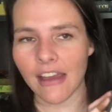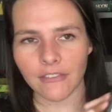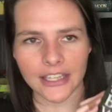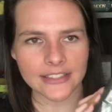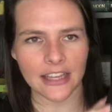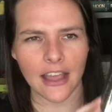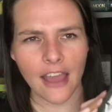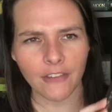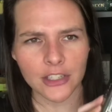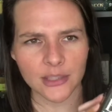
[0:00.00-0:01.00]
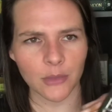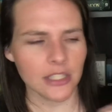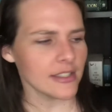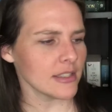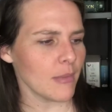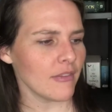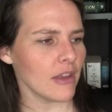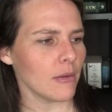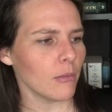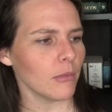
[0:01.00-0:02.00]
Like I said, I have heard some criticism of
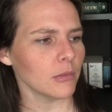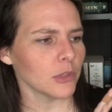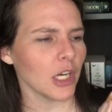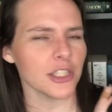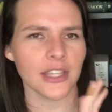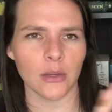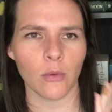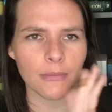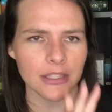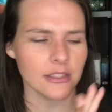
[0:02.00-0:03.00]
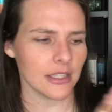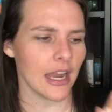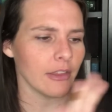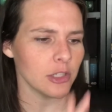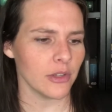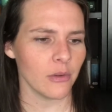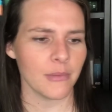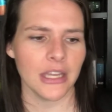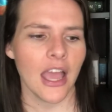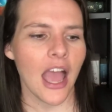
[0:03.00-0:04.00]
it in regards to like women's and how they treat
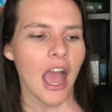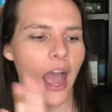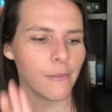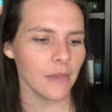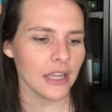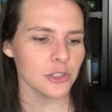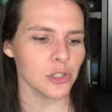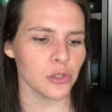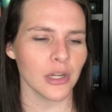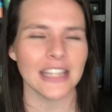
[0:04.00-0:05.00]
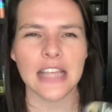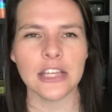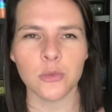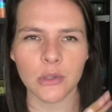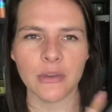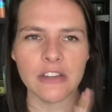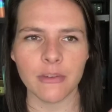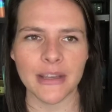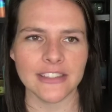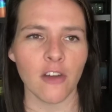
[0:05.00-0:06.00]
women. I'm not sure. I just want to read it
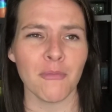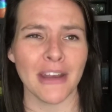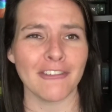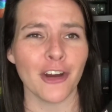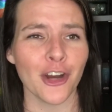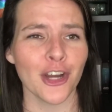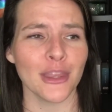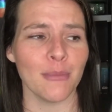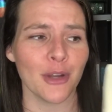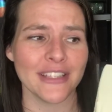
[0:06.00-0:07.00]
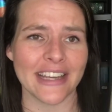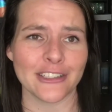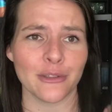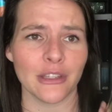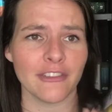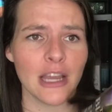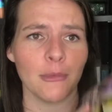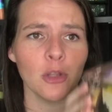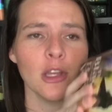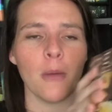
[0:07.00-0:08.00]
for myself, but I've heard the book is actually really
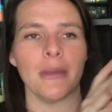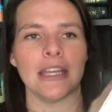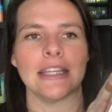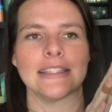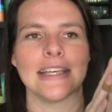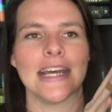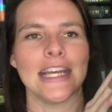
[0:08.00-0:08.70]
phenomenal. Look how big it is.